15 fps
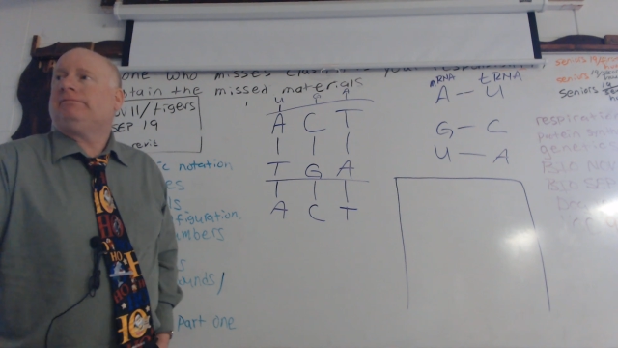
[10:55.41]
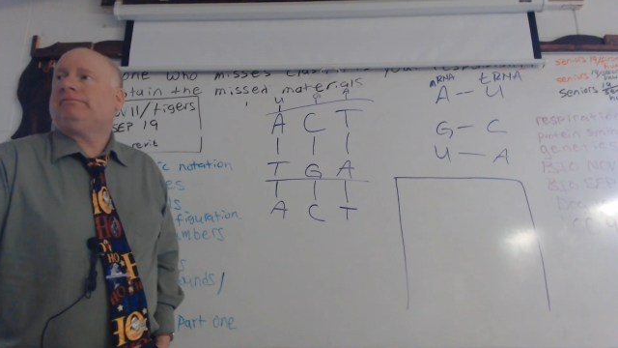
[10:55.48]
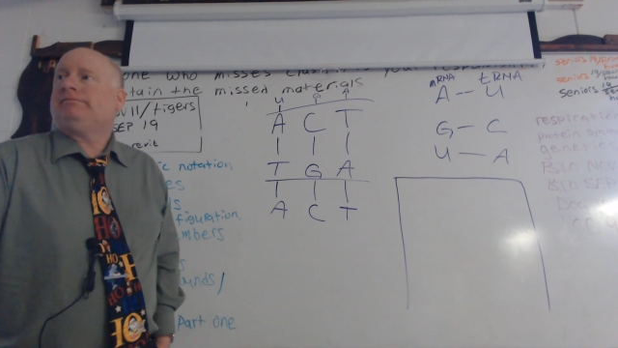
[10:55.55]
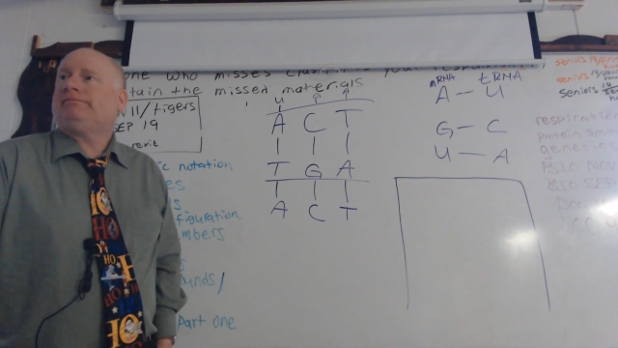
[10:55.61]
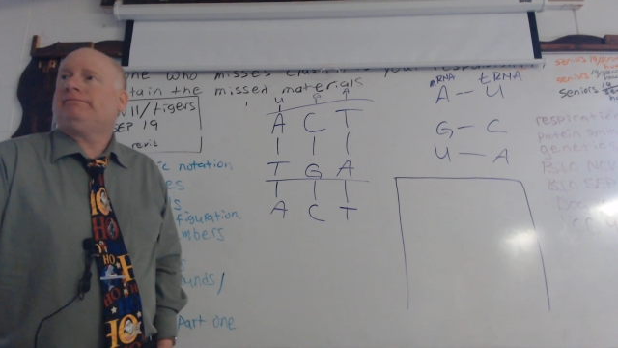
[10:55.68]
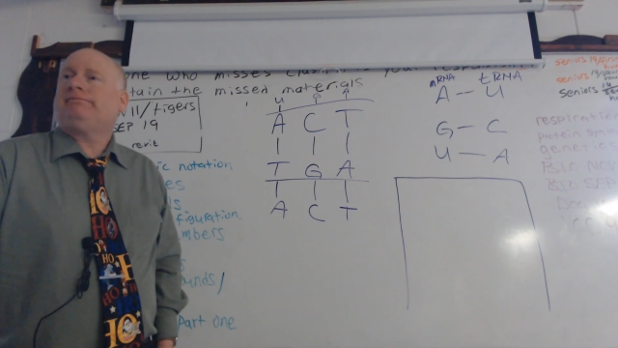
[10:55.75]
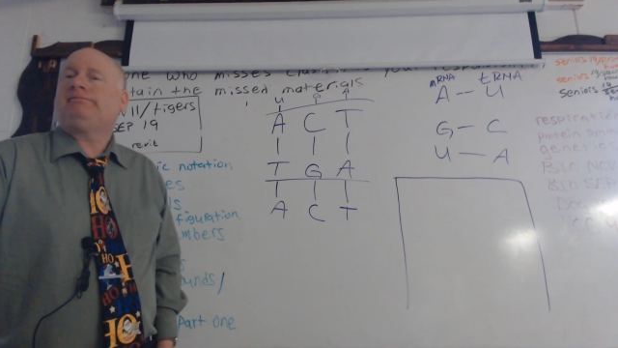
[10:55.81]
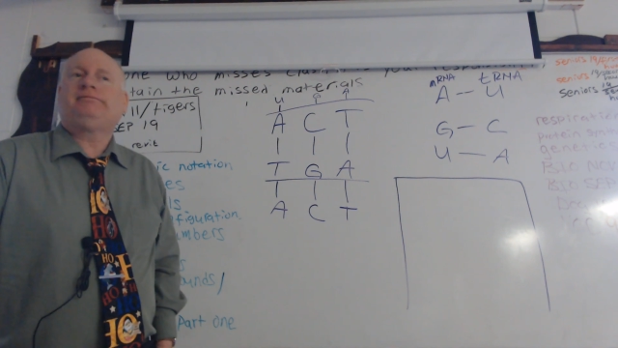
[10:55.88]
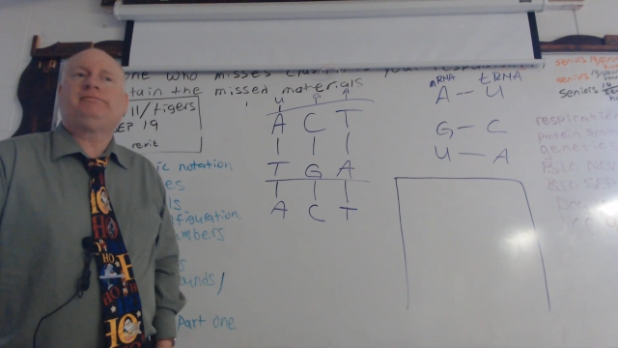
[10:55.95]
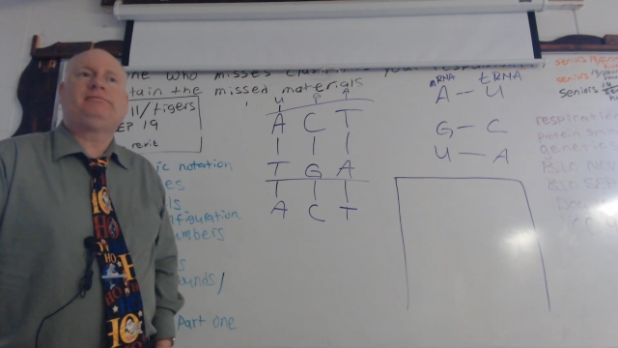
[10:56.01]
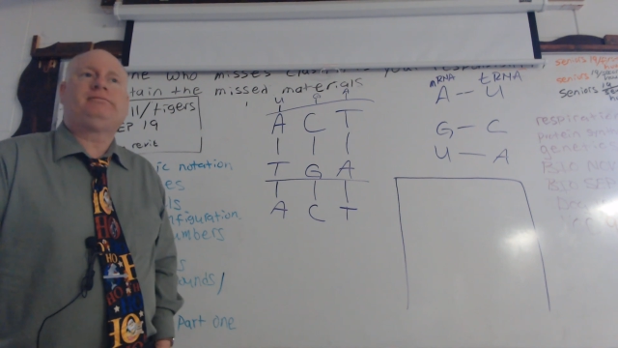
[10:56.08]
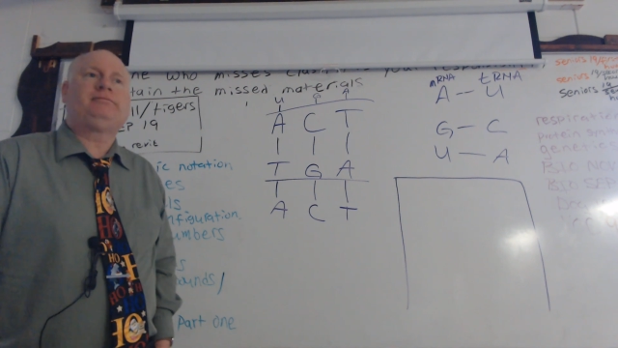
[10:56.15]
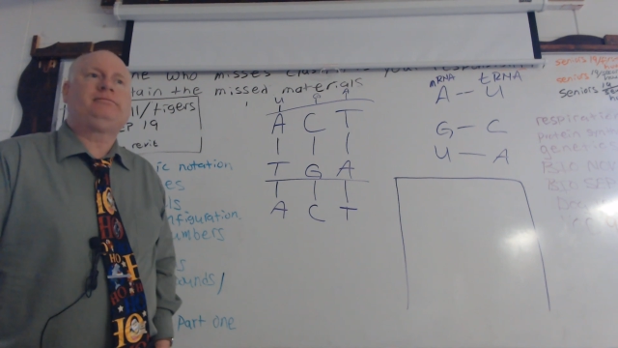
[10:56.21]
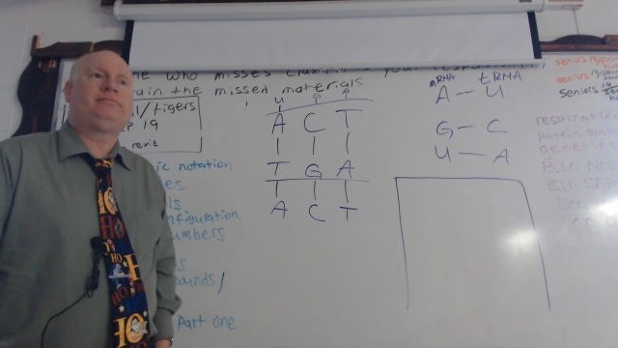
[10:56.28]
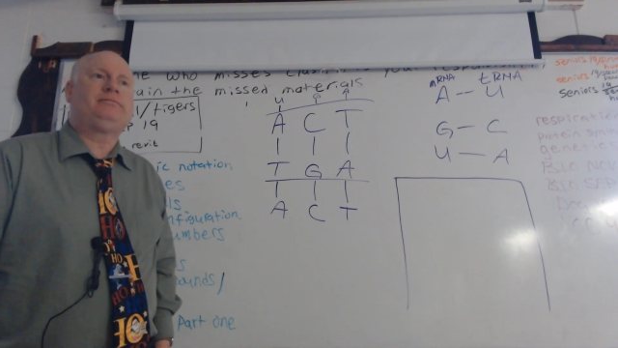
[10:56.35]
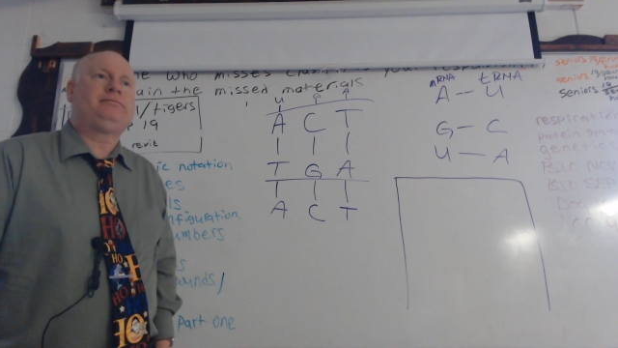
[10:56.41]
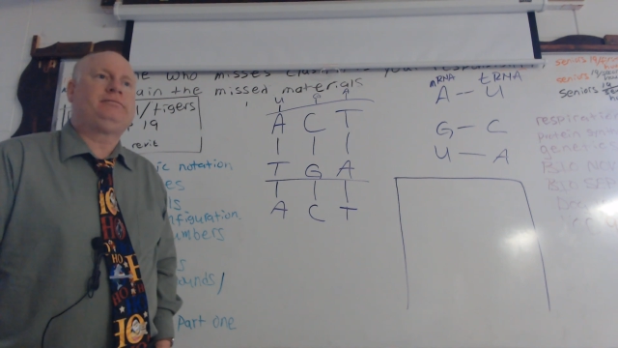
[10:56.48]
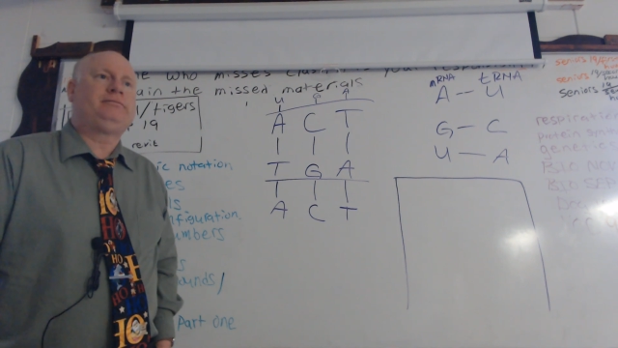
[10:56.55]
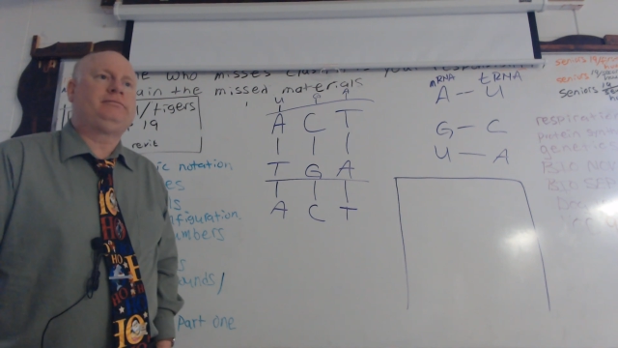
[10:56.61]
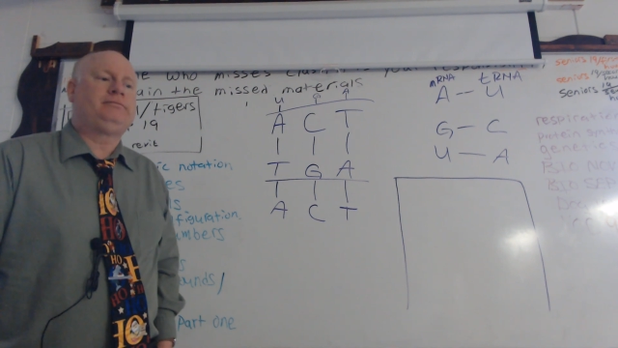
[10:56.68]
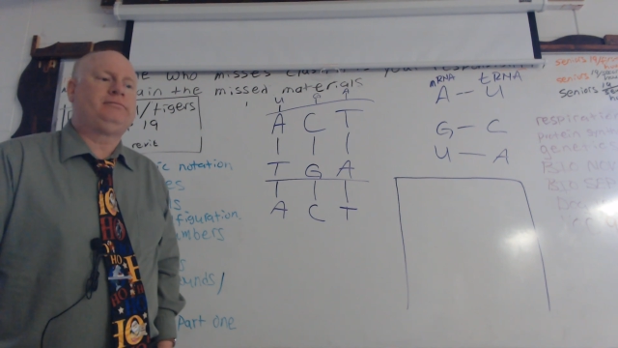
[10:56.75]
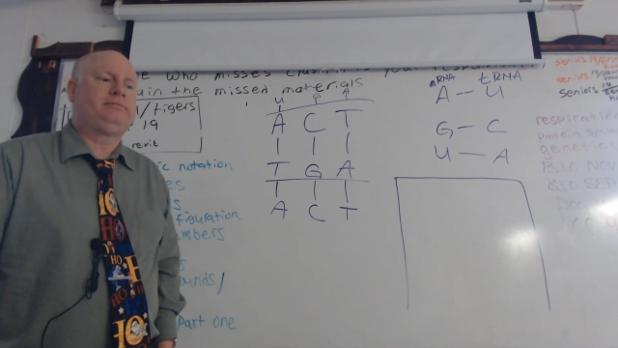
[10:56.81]

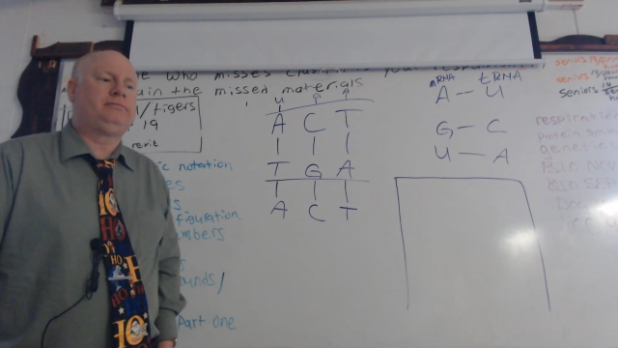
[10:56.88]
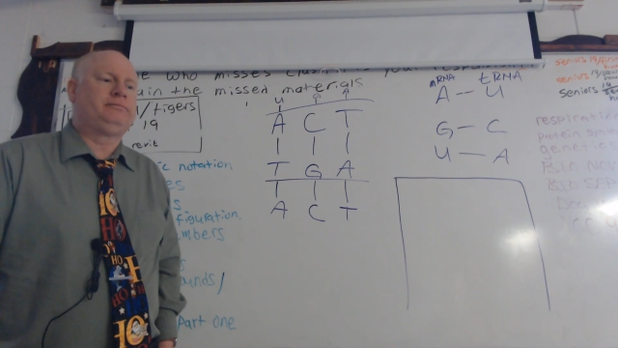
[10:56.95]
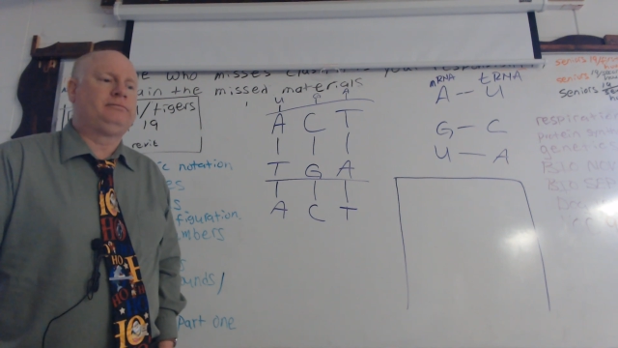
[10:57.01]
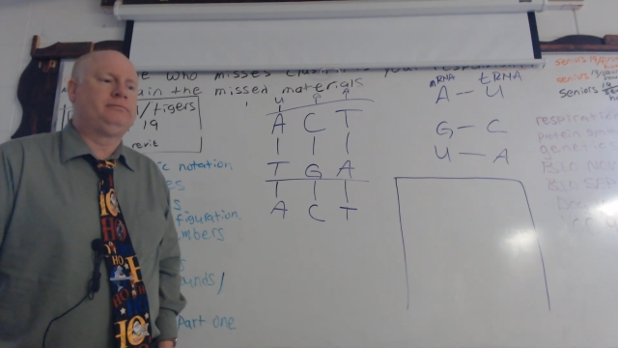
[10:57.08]
No one is speaking in this clip.